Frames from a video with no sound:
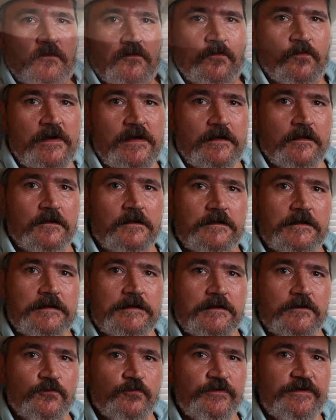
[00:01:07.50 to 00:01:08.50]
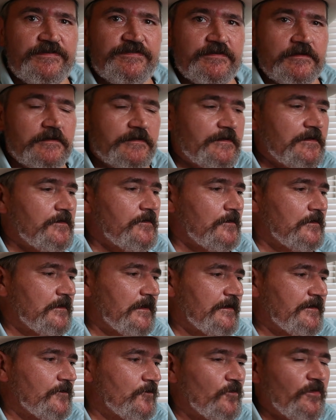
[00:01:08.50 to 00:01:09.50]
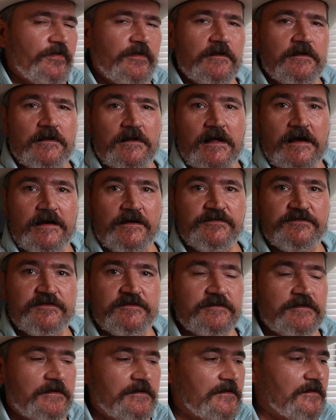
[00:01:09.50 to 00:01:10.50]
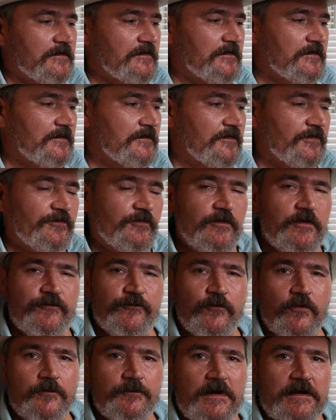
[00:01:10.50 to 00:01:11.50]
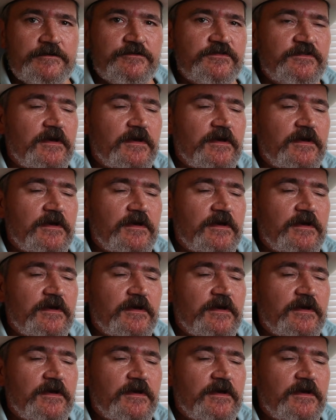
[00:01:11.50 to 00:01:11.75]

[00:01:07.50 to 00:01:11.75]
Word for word: Well, uh, recently, like within the last uh, three or four months,